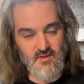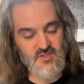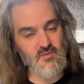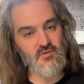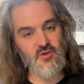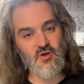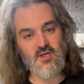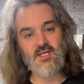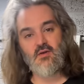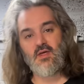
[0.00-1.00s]
if some of you
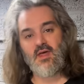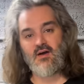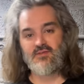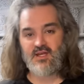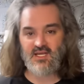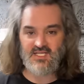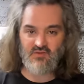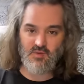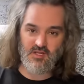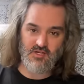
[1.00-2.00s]
guys out there that have a negative
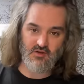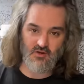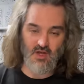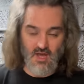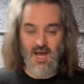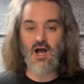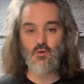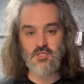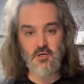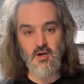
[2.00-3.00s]
opinion on our
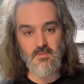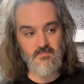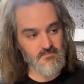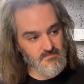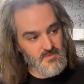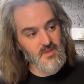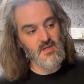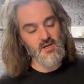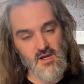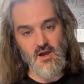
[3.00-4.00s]
time,
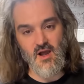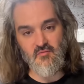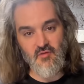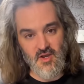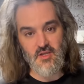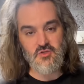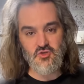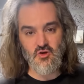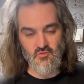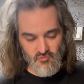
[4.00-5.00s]
I invite you to
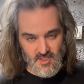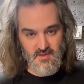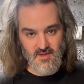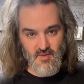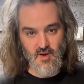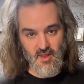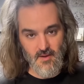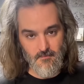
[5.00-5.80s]
try and really think about